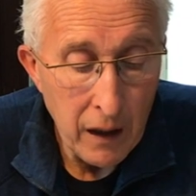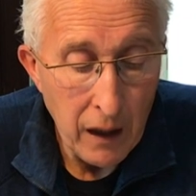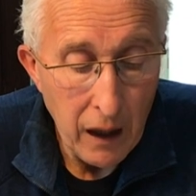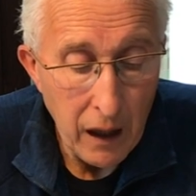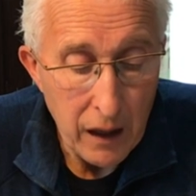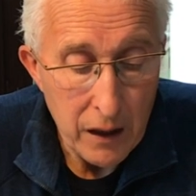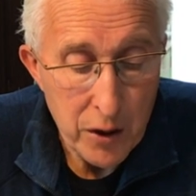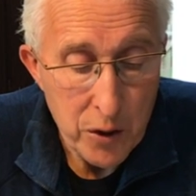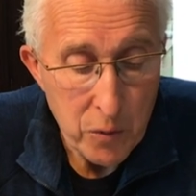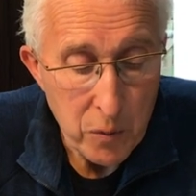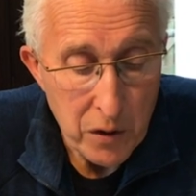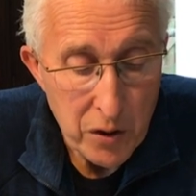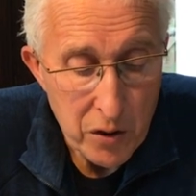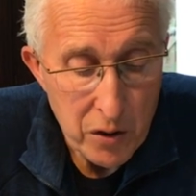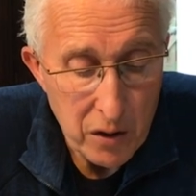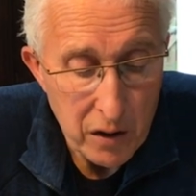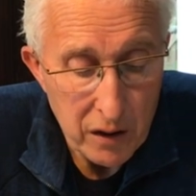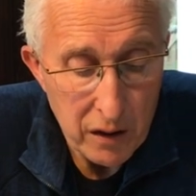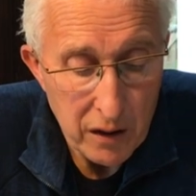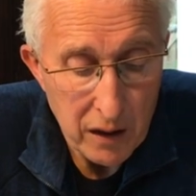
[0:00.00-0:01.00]
As
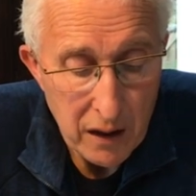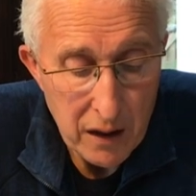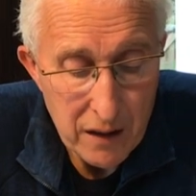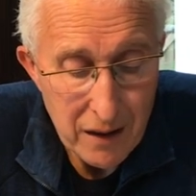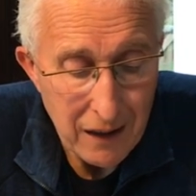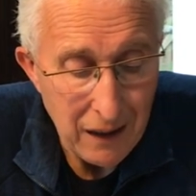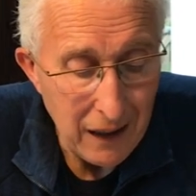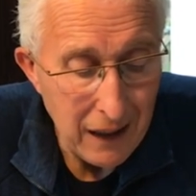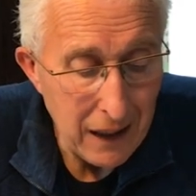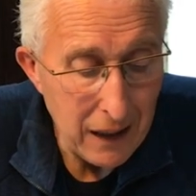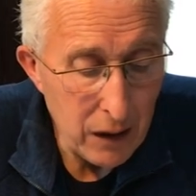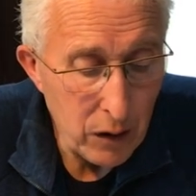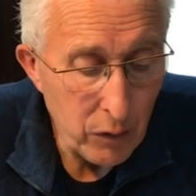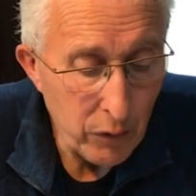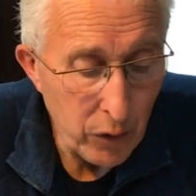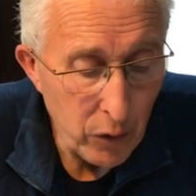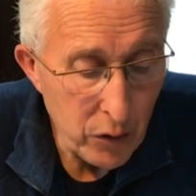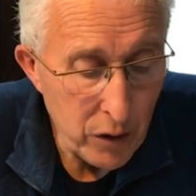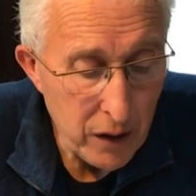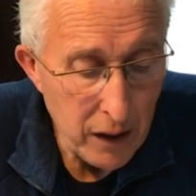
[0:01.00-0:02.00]
Switzerland is the land of
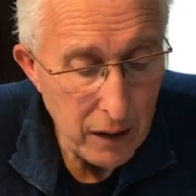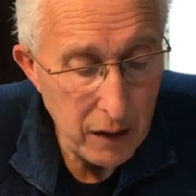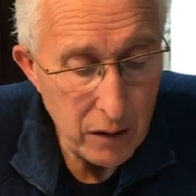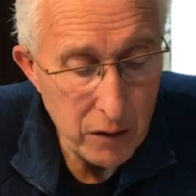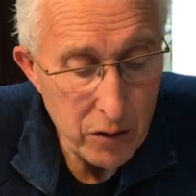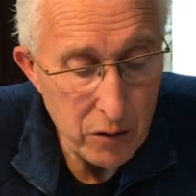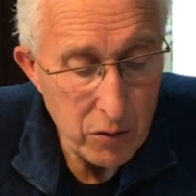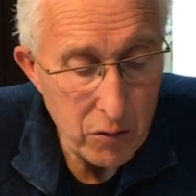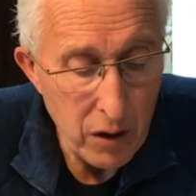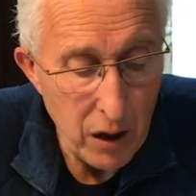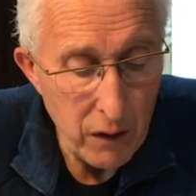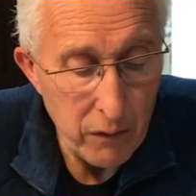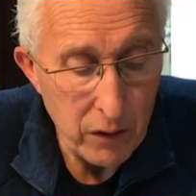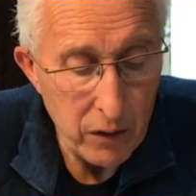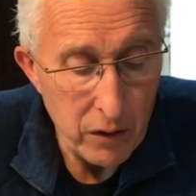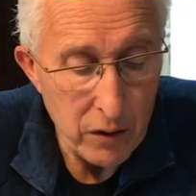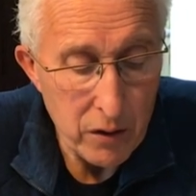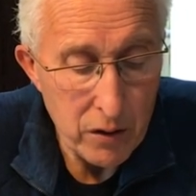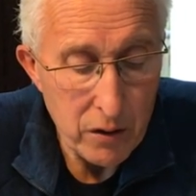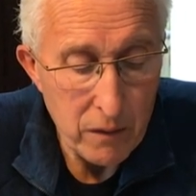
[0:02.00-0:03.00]
hotels and
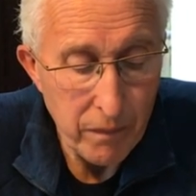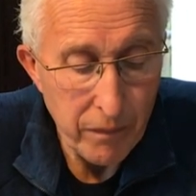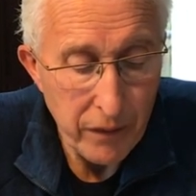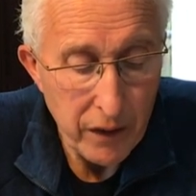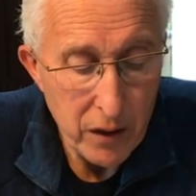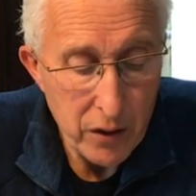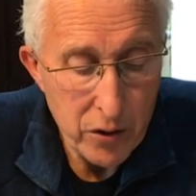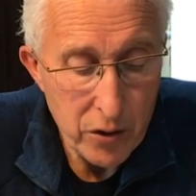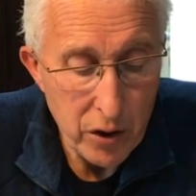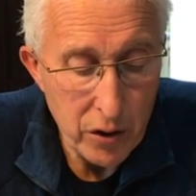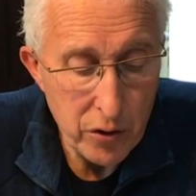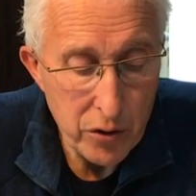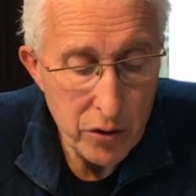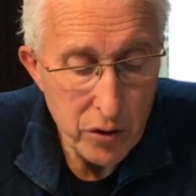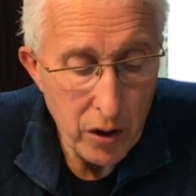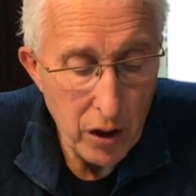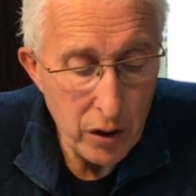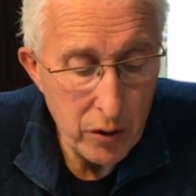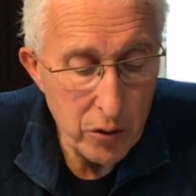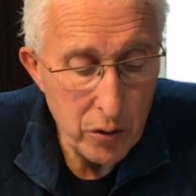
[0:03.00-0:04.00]
travellers, such
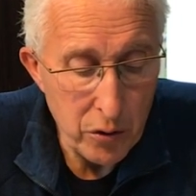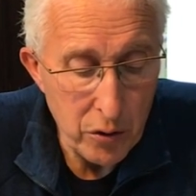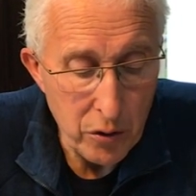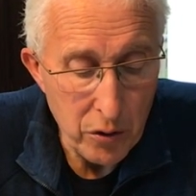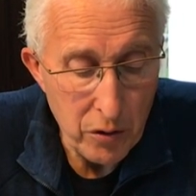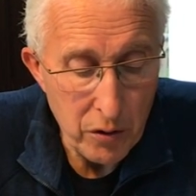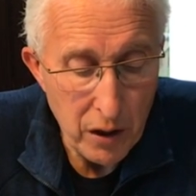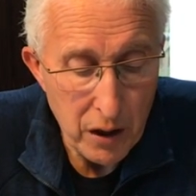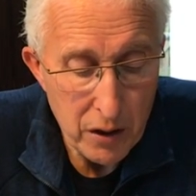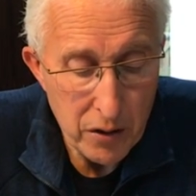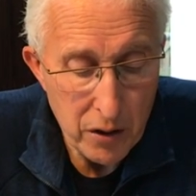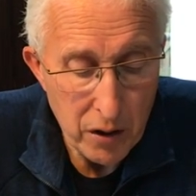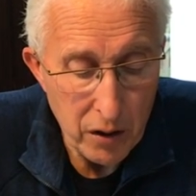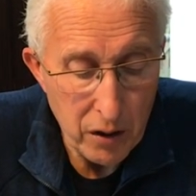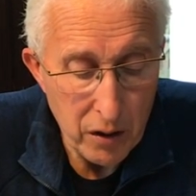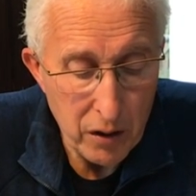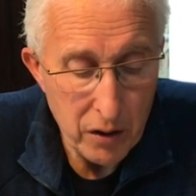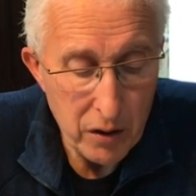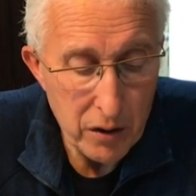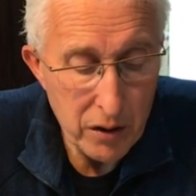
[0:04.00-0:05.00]
a tour as
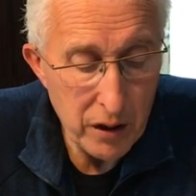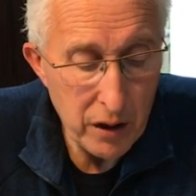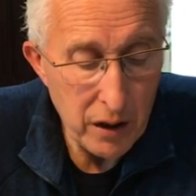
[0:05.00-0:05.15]
ours